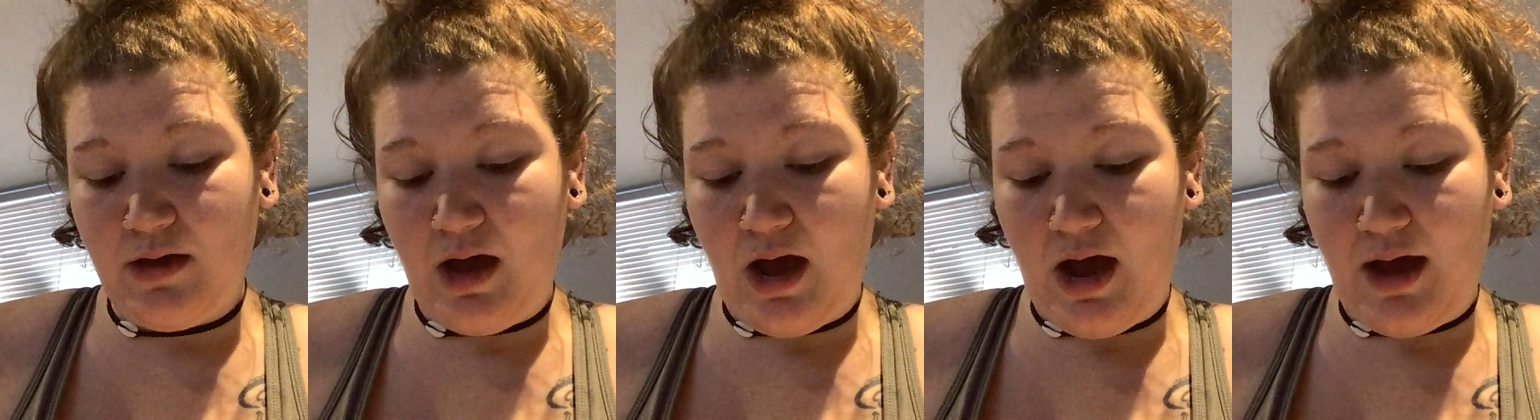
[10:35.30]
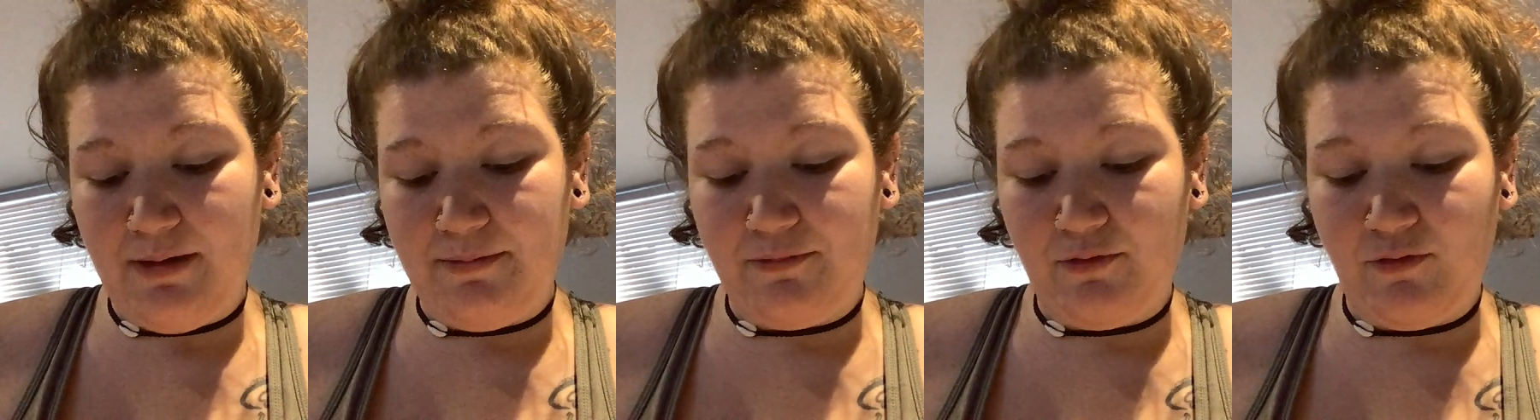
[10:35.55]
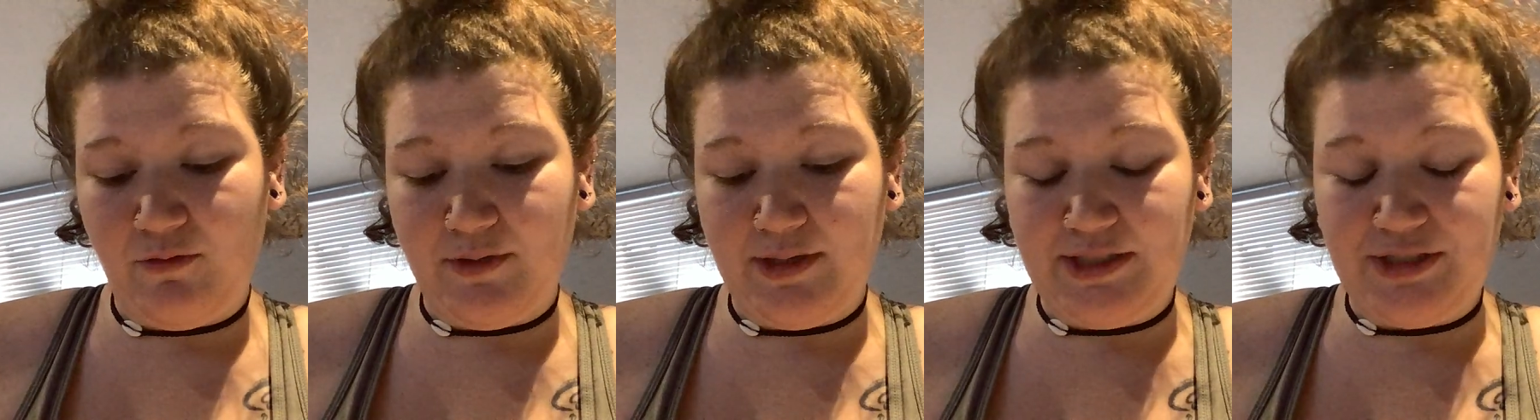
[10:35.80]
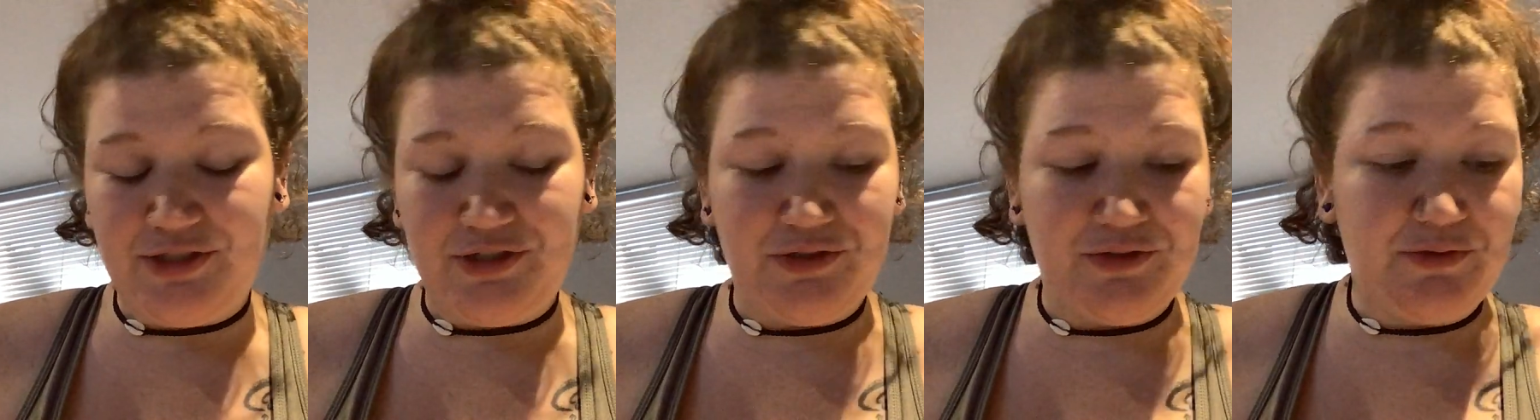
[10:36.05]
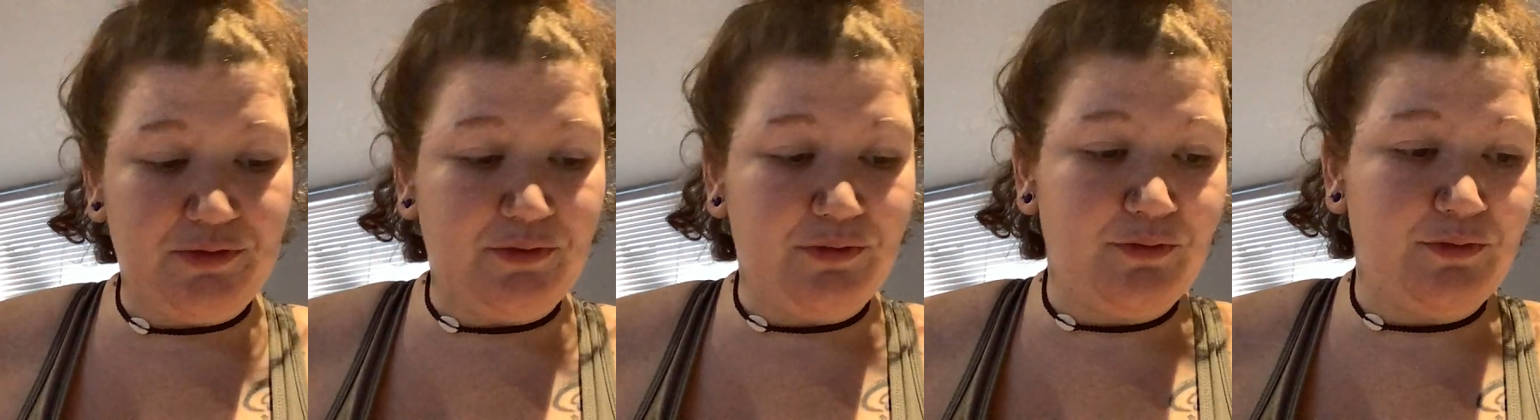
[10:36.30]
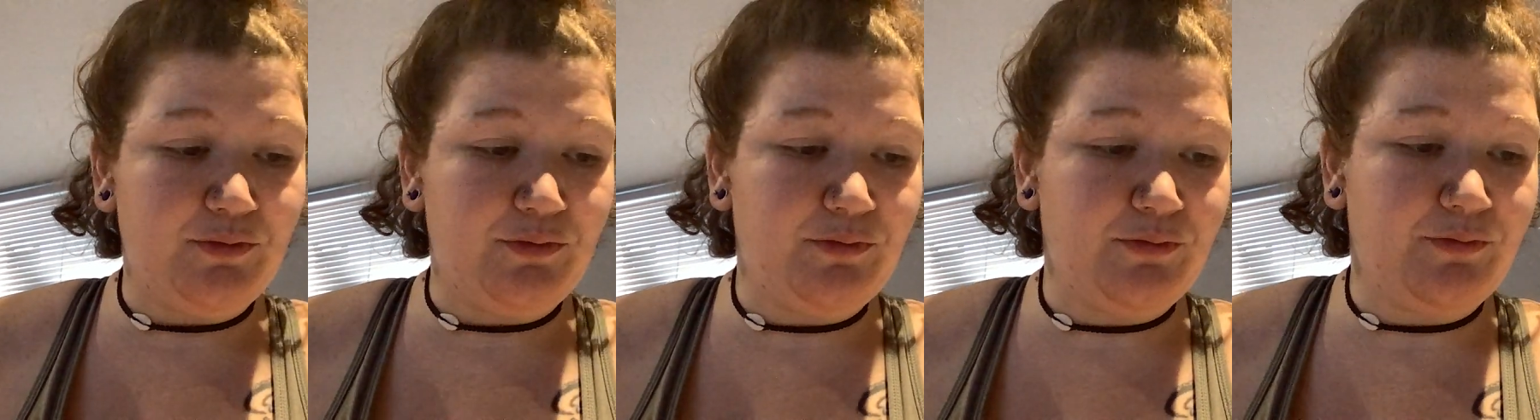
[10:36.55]
I'm going
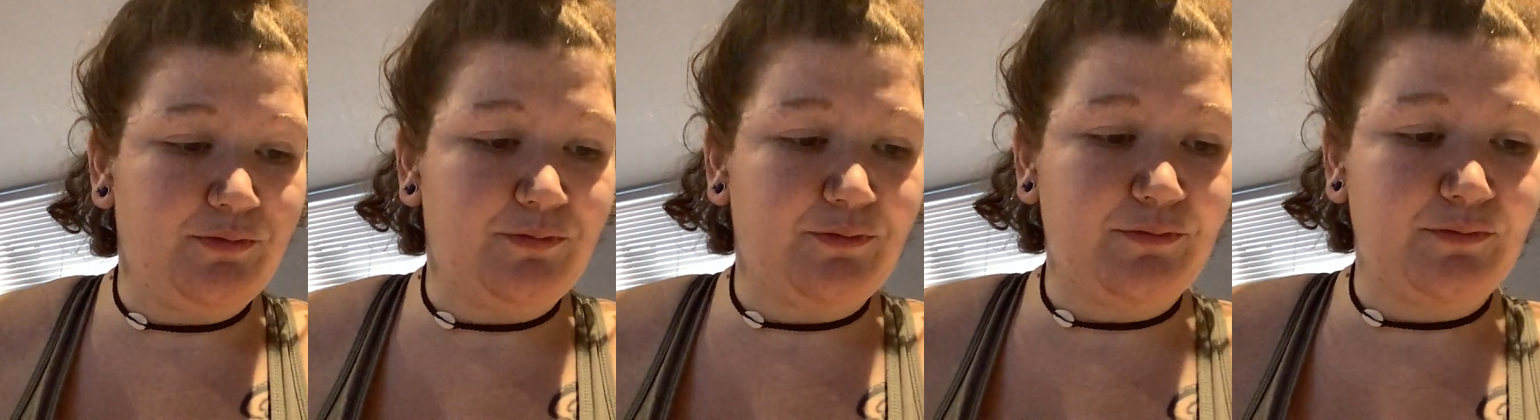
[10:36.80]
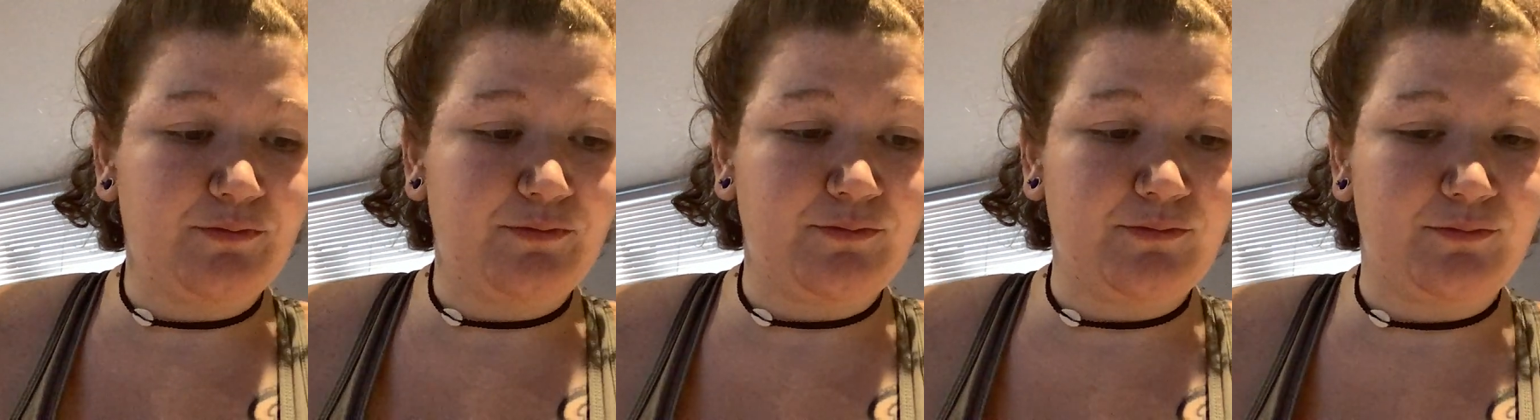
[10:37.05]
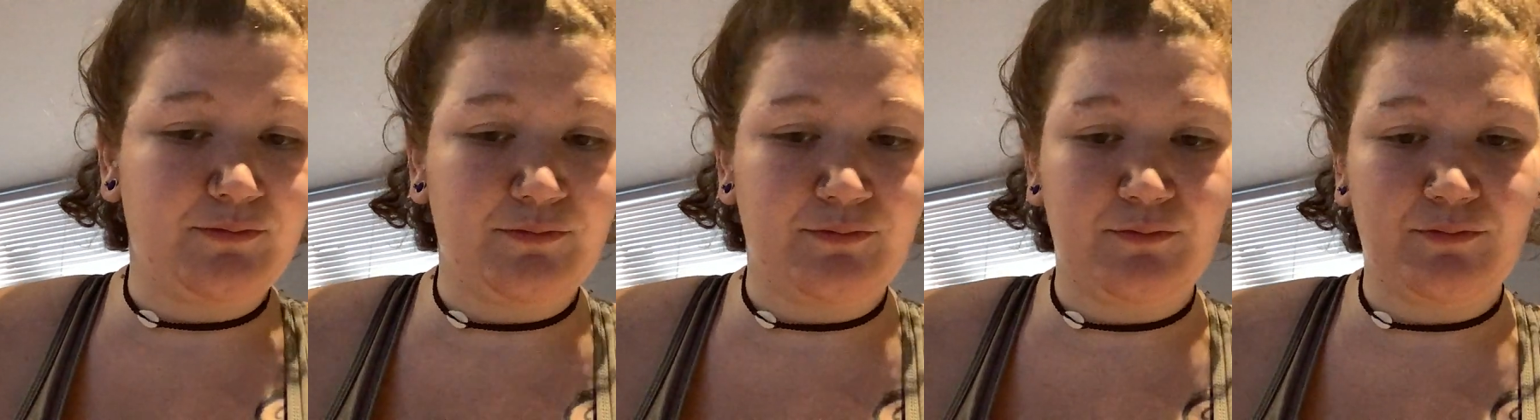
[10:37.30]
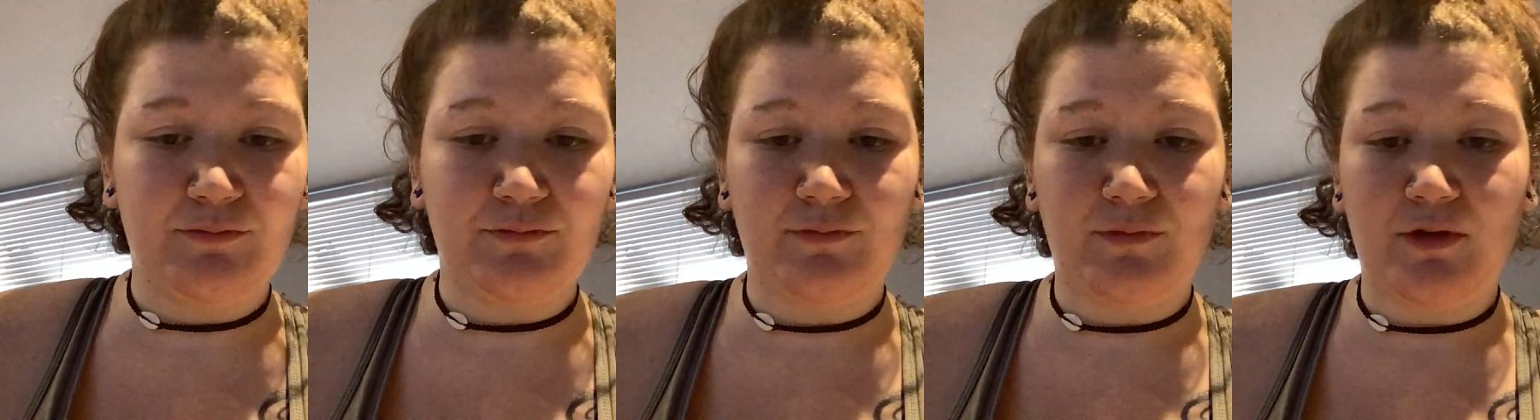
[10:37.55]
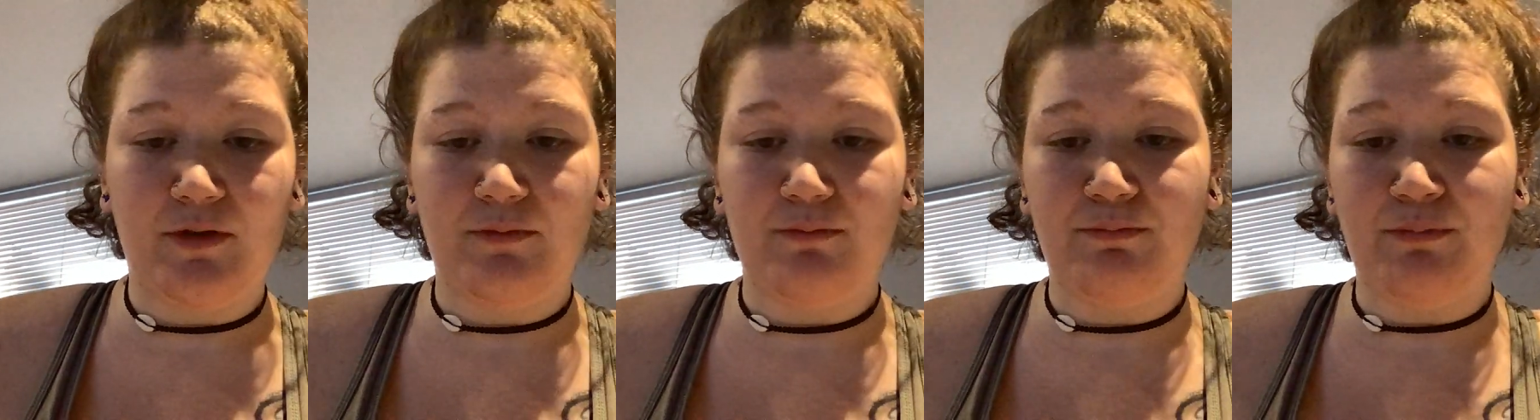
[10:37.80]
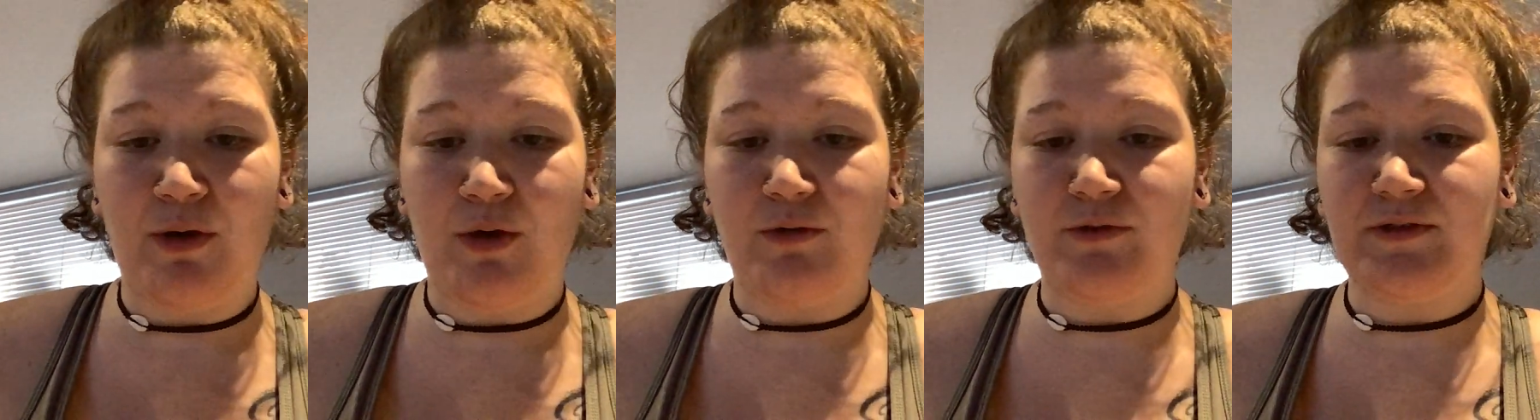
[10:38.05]
to
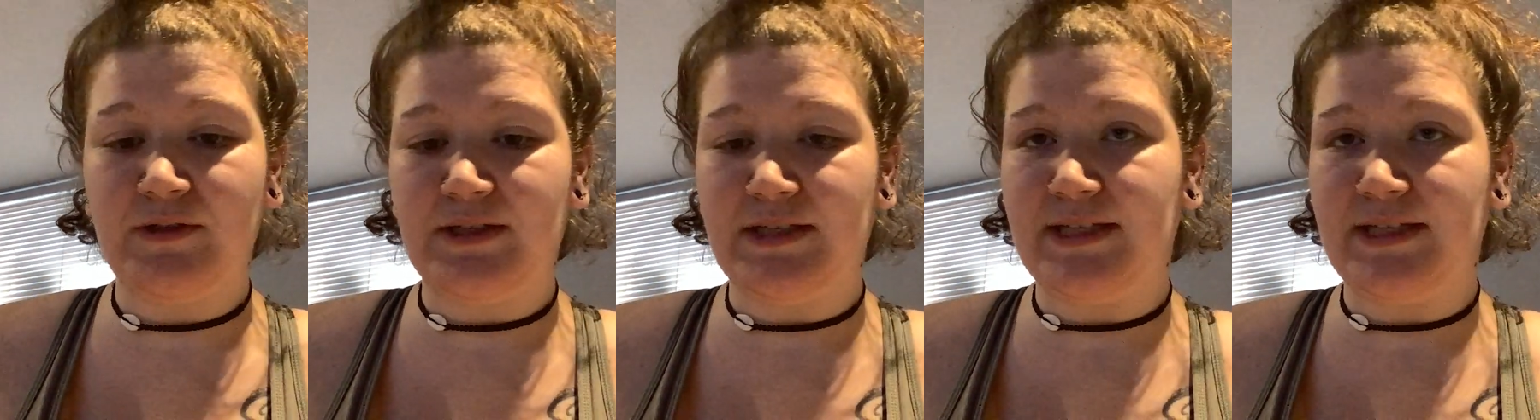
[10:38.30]
post